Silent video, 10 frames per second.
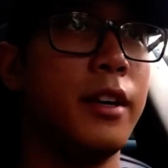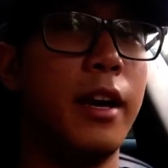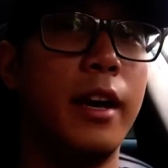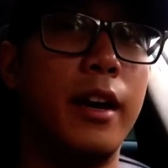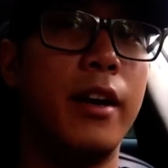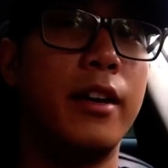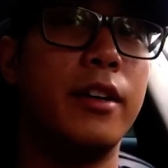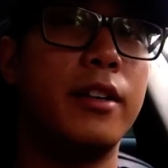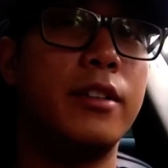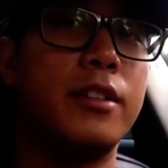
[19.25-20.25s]

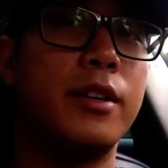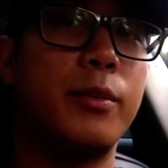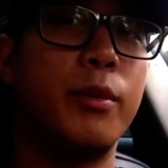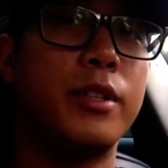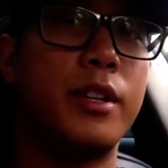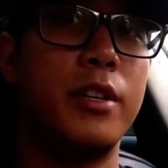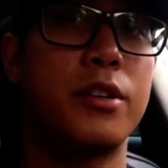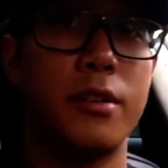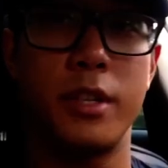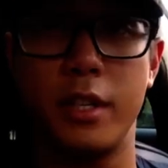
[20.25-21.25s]
and it was the
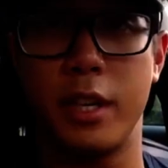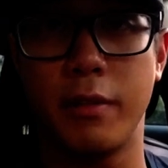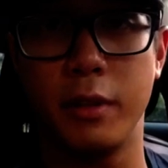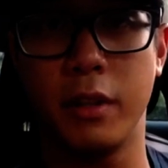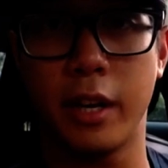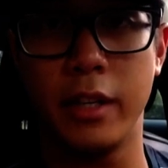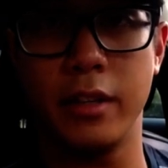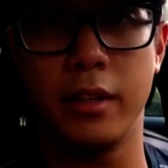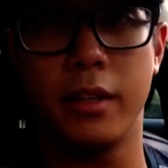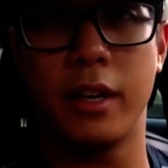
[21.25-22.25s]
Jersey Devil Light
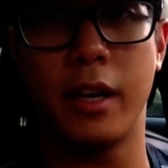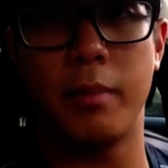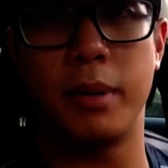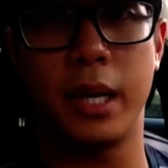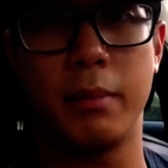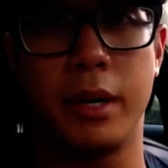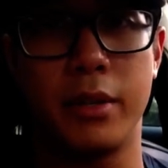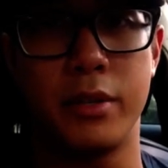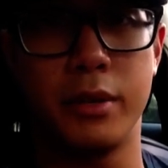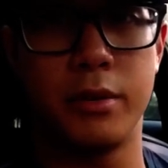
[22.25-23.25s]
at Pine
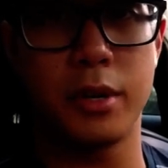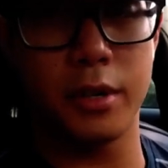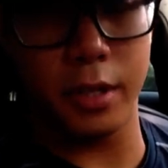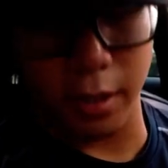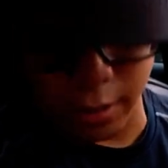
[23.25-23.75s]
Barrens, New Jersey.